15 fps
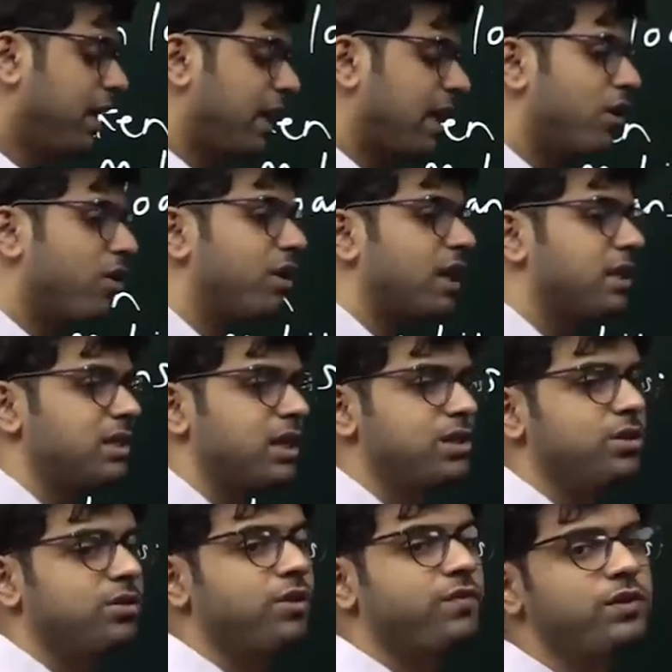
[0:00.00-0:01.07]
a yellow
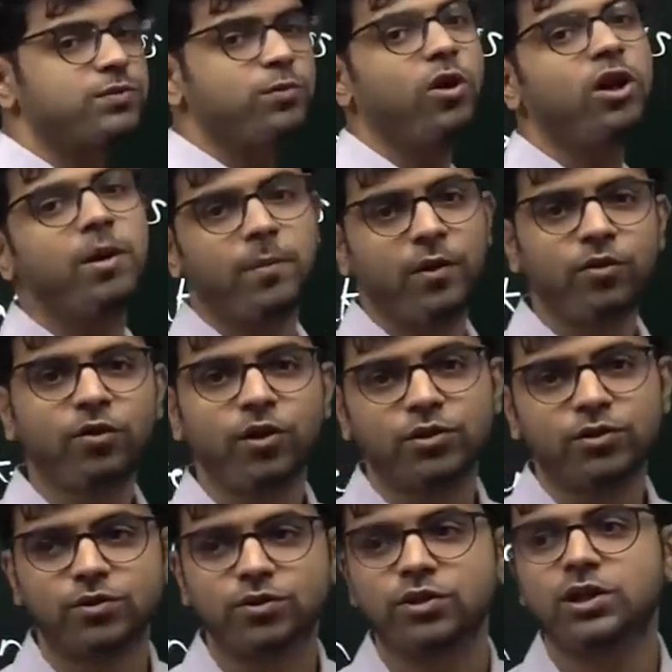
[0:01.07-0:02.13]
transaction of a small amount
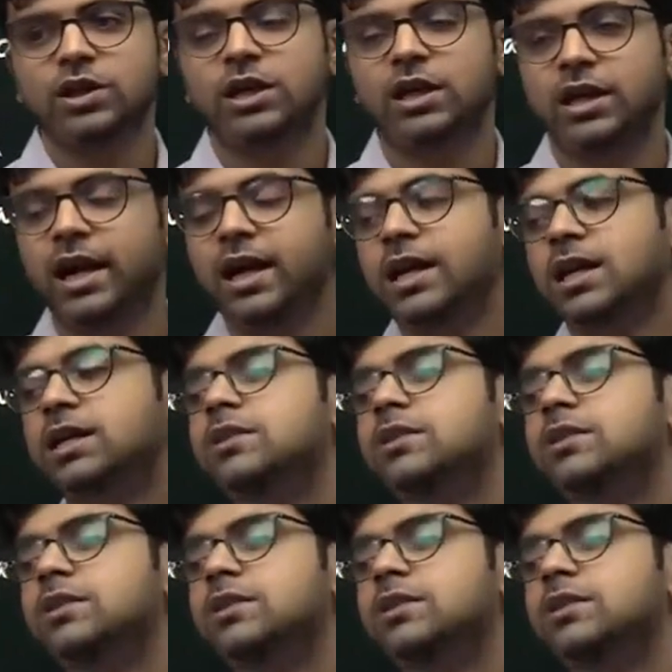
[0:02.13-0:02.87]
also, right?